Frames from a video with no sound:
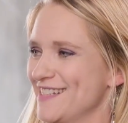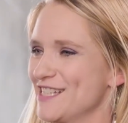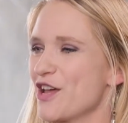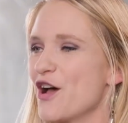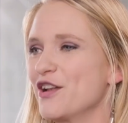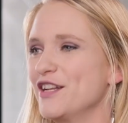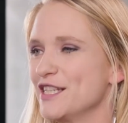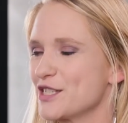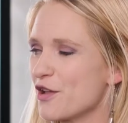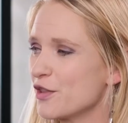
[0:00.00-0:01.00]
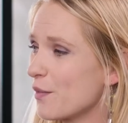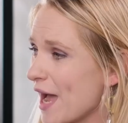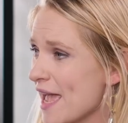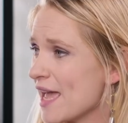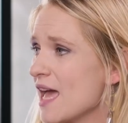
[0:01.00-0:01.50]
it's on the
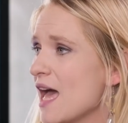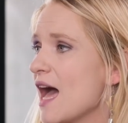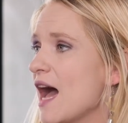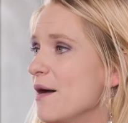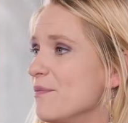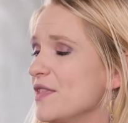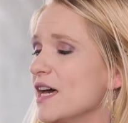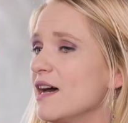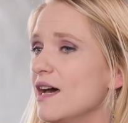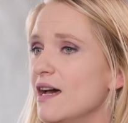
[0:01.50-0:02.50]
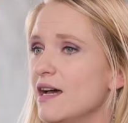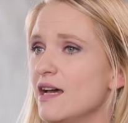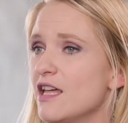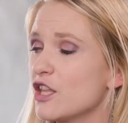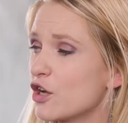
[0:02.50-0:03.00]
way. The
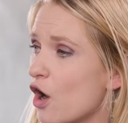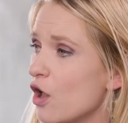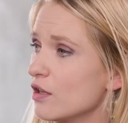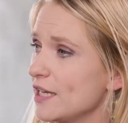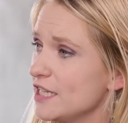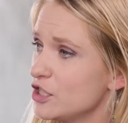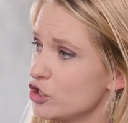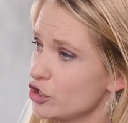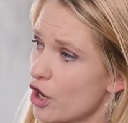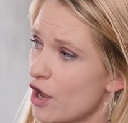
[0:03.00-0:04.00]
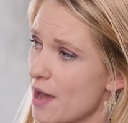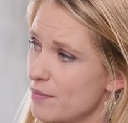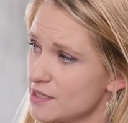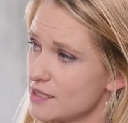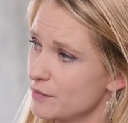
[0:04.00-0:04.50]
goal is to go up
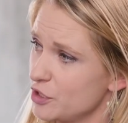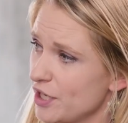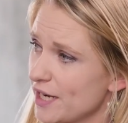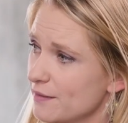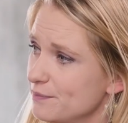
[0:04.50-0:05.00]
until matric.